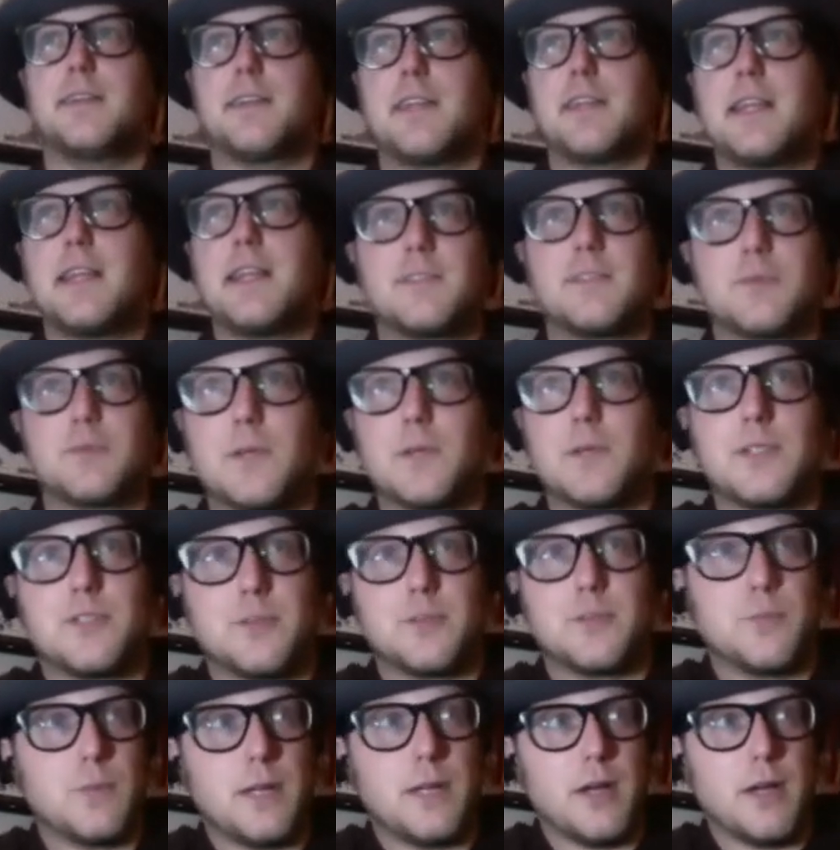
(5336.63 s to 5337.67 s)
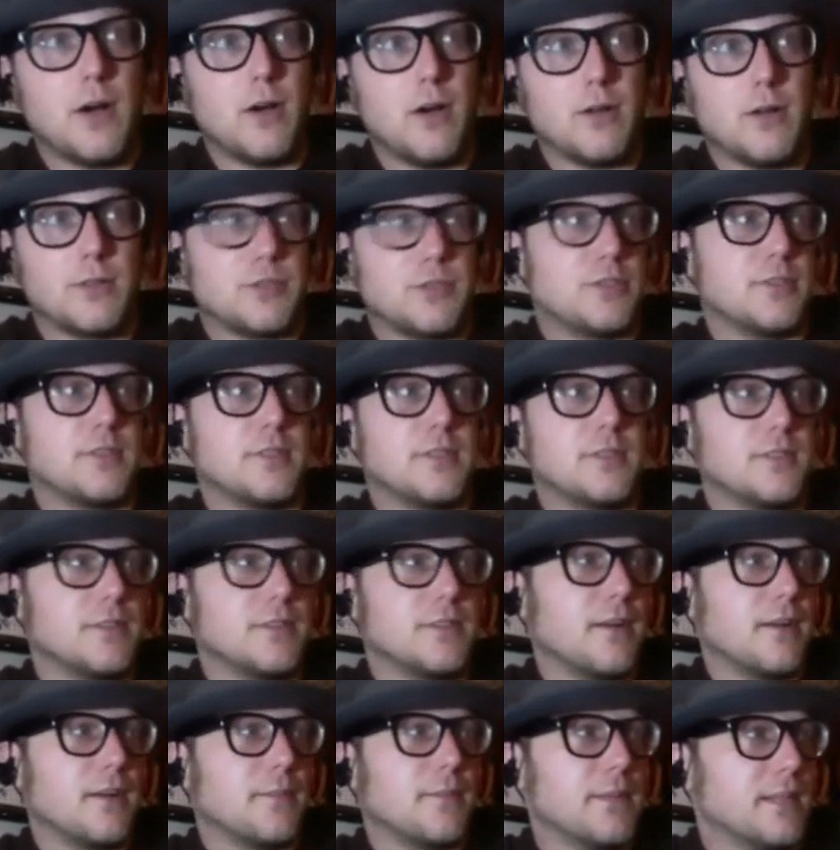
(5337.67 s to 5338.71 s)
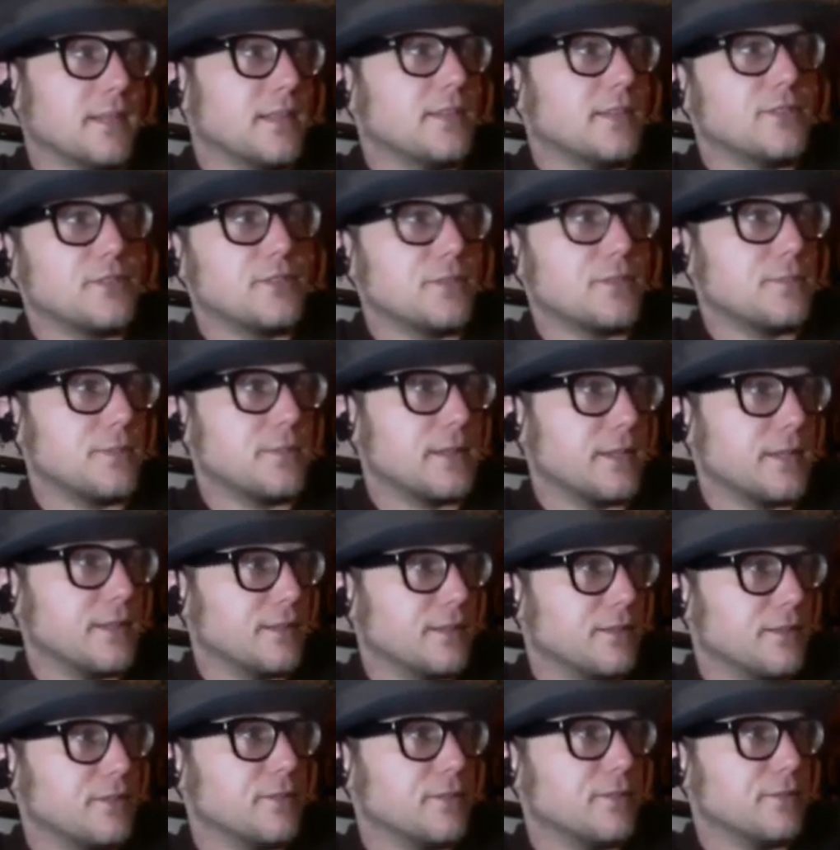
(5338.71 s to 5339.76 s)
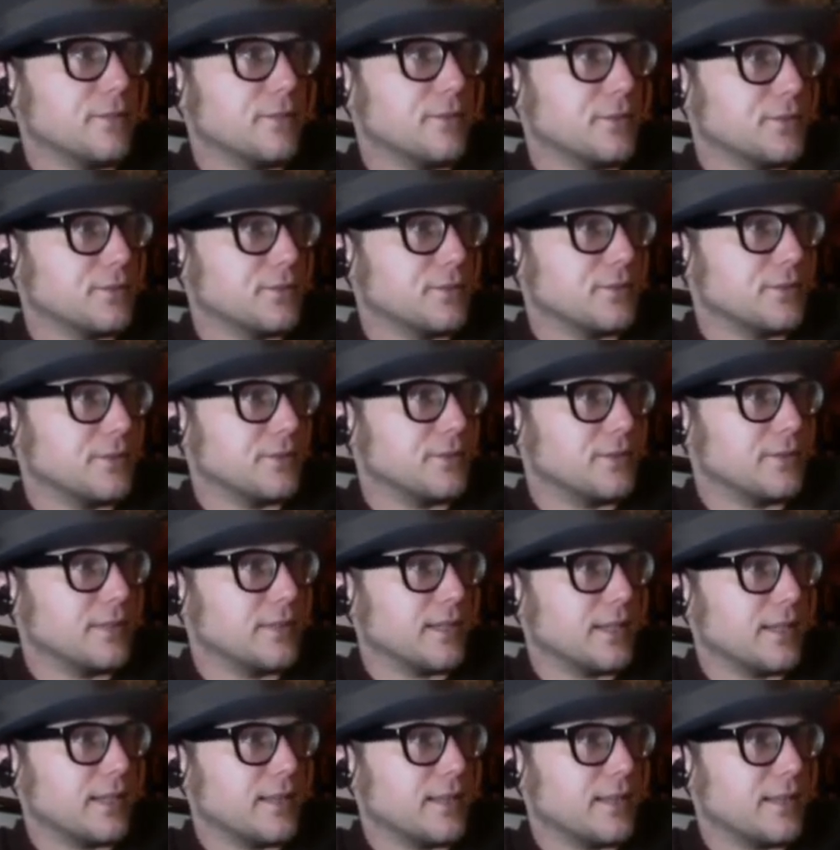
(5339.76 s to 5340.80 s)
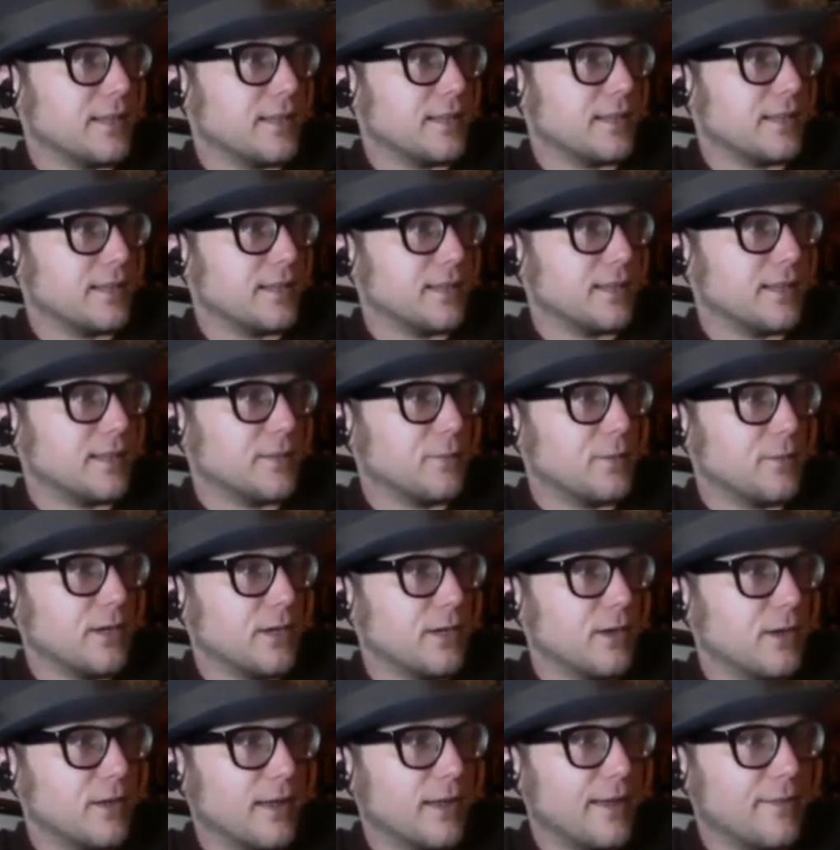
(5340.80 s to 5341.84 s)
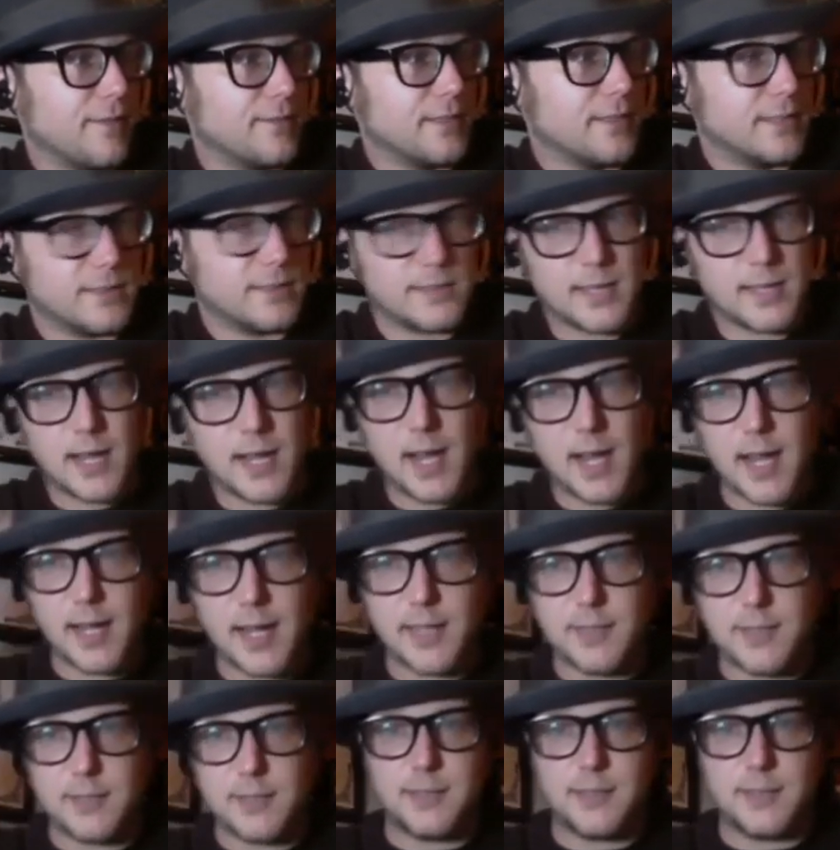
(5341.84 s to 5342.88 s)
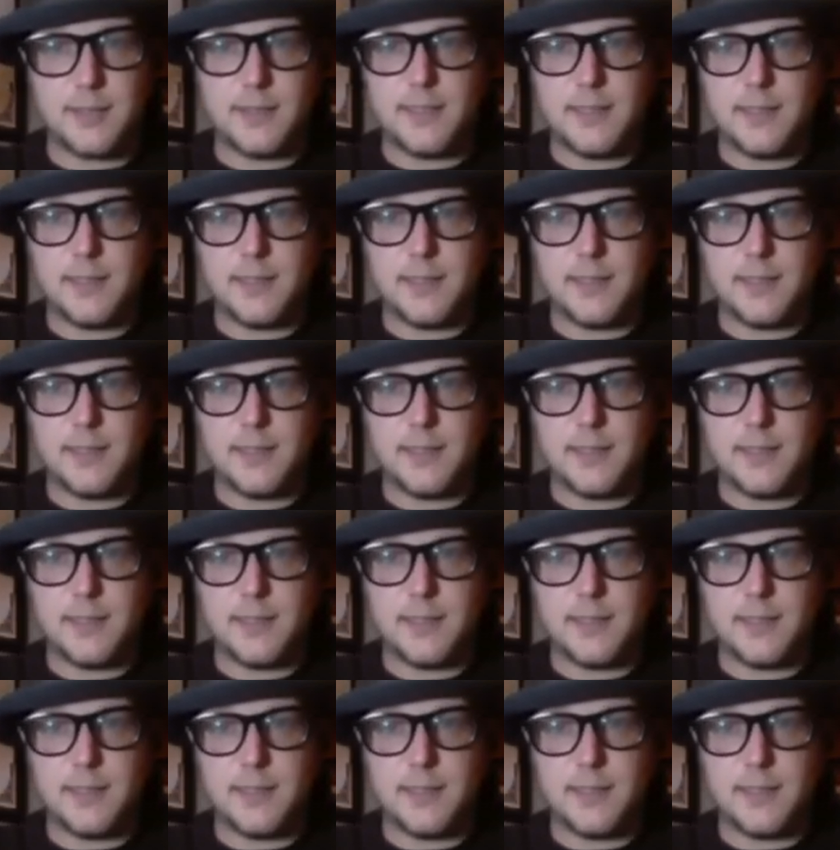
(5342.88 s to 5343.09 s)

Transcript: things, which we all should do. I mean, this should be universal. Like, I think that we all have this higher